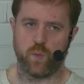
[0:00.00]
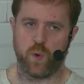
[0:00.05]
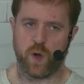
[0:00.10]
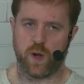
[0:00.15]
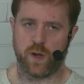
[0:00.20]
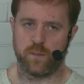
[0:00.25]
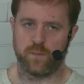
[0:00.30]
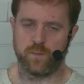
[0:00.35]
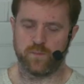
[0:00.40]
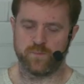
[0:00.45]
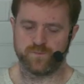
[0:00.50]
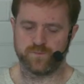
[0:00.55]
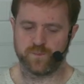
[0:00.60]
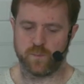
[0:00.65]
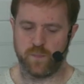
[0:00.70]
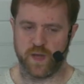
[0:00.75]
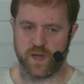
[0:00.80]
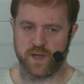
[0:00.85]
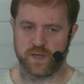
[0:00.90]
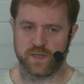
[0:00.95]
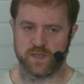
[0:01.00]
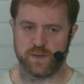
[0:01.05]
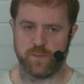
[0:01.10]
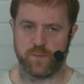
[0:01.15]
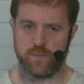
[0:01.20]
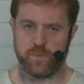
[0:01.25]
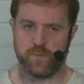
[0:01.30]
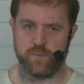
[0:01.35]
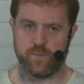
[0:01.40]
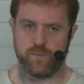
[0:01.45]
1, because an
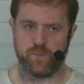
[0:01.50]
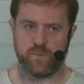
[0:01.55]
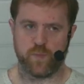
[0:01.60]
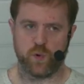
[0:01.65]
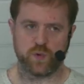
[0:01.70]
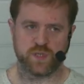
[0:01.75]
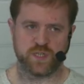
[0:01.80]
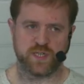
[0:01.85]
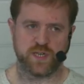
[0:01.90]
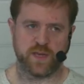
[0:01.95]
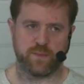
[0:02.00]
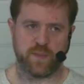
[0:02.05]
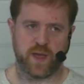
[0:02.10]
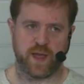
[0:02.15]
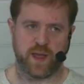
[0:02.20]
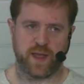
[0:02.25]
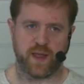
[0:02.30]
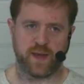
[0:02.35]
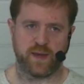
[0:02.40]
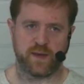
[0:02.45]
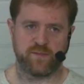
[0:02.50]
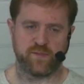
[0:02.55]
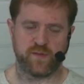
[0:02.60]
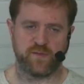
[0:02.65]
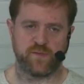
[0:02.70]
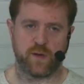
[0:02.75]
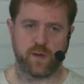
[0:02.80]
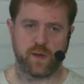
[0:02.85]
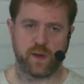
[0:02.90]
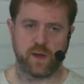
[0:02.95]
auditing backend, if
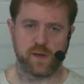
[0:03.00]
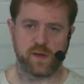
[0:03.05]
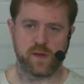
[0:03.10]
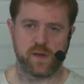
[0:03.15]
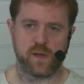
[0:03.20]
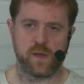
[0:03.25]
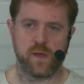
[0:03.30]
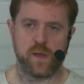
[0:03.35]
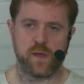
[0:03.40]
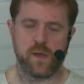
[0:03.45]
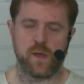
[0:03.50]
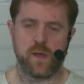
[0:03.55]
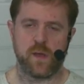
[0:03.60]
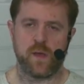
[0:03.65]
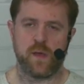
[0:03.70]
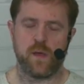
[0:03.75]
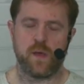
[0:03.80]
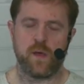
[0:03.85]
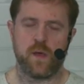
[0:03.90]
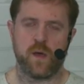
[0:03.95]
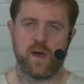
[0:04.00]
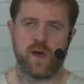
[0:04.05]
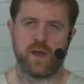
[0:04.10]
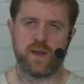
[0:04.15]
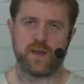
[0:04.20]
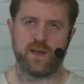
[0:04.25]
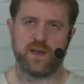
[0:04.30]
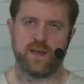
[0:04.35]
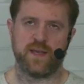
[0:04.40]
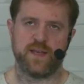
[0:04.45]
defined, at
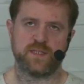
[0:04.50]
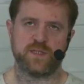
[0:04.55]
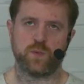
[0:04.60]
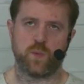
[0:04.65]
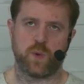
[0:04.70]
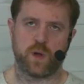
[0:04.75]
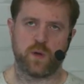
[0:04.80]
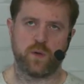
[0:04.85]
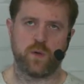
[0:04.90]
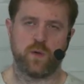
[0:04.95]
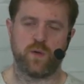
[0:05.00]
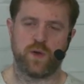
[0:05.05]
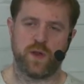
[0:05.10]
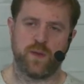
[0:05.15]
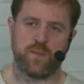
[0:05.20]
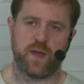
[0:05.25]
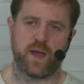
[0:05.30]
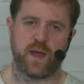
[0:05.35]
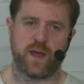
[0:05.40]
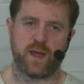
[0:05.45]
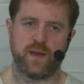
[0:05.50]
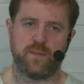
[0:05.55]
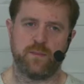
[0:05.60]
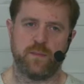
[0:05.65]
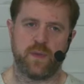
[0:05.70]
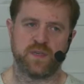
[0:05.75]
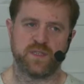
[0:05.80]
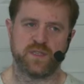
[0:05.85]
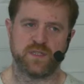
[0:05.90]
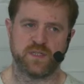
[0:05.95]
least one audit backend
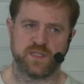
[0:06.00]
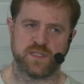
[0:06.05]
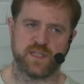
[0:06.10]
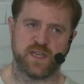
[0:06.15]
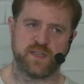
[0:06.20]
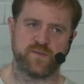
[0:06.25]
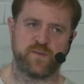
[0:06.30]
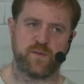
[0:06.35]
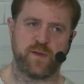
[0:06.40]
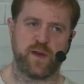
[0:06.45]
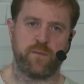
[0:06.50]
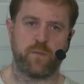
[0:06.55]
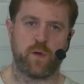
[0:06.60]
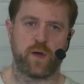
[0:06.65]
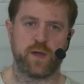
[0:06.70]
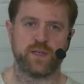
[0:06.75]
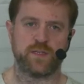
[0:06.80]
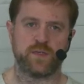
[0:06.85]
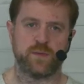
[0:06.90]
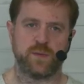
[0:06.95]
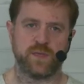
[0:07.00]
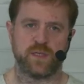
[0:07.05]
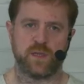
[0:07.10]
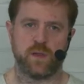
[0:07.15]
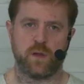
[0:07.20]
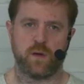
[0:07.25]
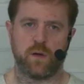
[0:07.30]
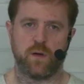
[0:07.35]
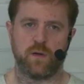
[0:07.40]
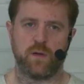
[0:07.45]
must successfully write to its
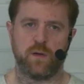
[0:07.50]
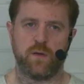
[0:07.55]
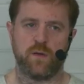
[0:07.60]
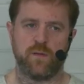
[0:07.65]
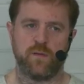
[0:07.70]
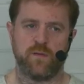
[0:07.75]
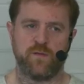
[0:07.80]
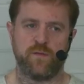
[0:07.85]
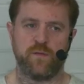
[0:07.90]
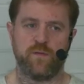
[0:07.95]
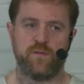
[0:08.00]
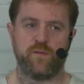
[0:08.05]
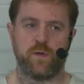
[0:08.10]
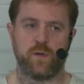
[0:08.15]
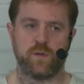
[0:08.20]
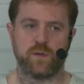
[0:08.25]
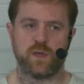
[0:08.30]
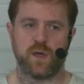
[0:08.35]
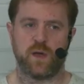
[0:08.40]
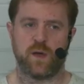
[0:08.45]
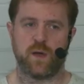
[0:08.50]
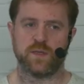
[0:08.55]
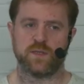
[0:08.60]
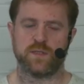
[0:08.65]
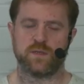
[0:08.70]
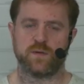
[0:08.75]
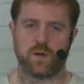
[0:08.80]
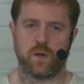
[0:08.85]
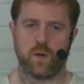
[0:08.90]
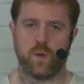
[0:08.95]
log for Vault to
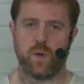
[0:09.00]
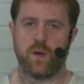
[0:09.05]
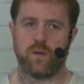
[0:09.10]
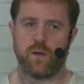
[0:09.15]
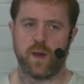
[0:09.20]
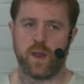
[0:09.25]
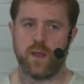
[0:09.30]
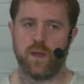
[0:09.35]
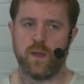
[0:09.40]
answer a query.